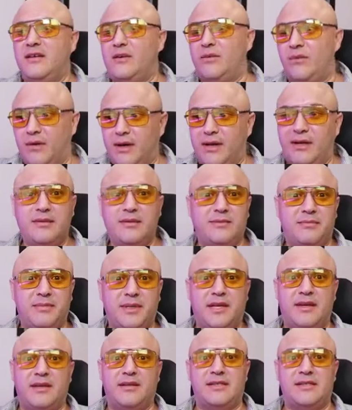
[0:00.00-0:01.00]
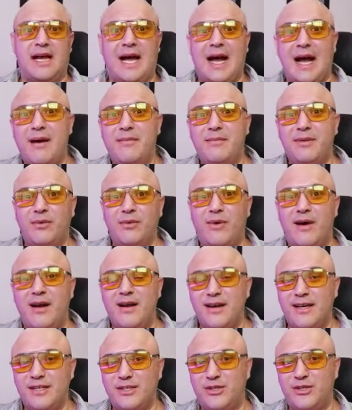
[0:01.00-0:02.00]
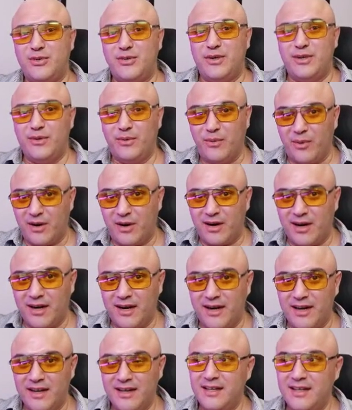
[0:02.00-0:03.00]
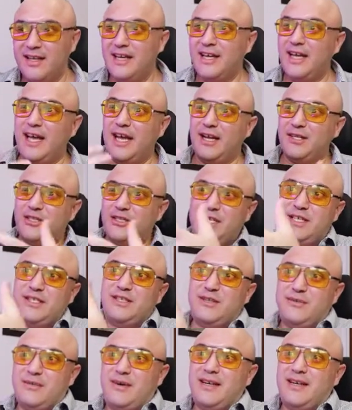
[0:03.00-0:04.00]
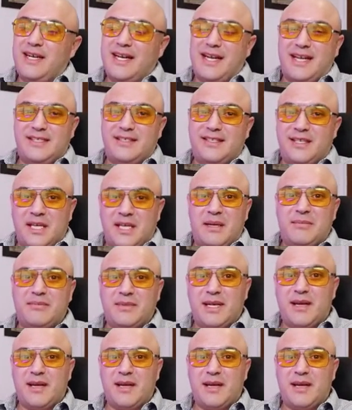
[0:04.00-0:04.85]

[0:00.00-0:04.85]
Well, because I'm the one that's doing the work, and she's the one that gets to keep the